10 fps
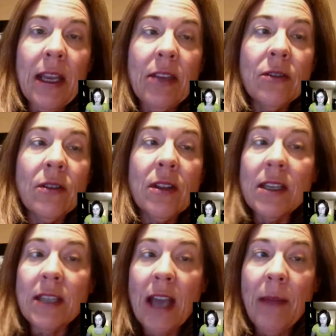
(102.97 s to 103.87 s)
and due to the
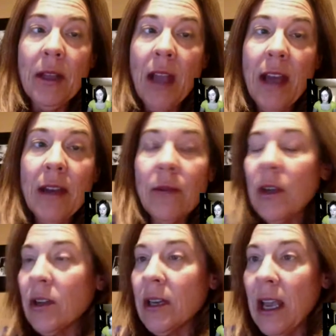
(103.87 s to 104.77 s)
time allotted we
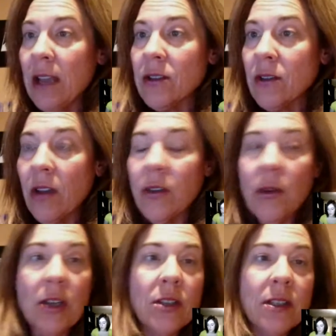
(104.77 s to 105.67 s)
couldn't answer all the
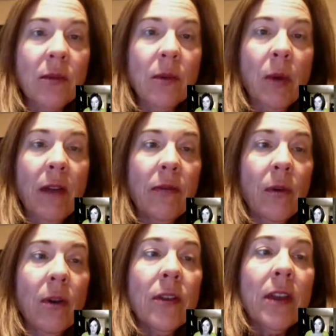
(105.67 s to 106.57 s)
questions that were brought
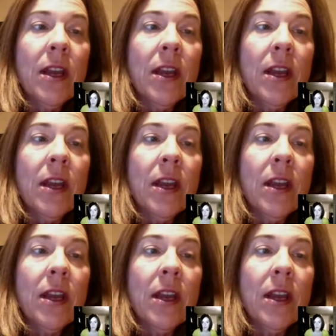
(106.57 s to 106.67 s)
forth.